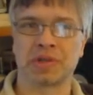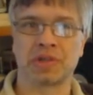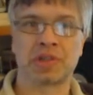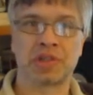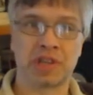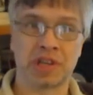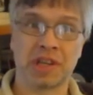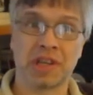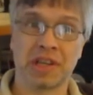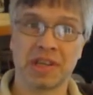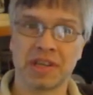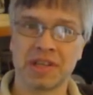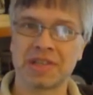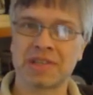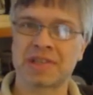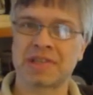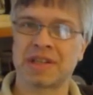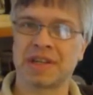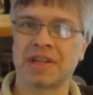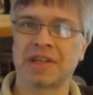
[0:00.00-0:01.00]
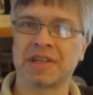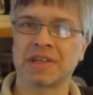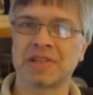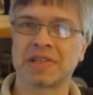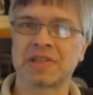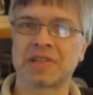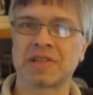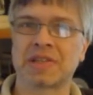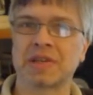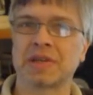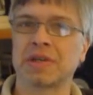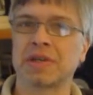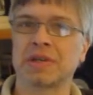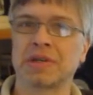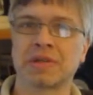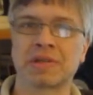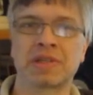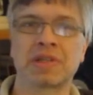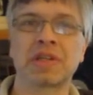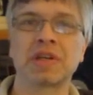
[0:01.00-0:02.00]
cheese than it is
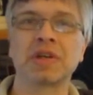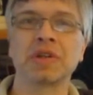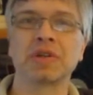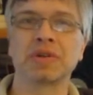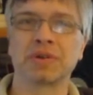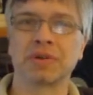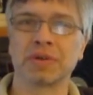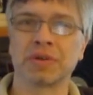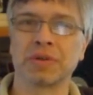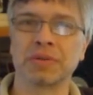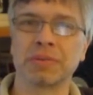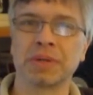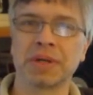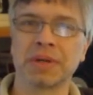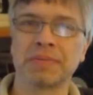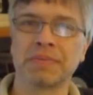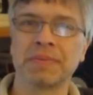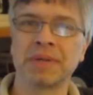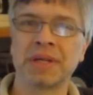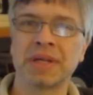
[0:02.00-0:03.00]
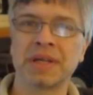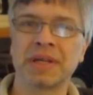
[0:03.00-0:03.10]
to steel or aluminum.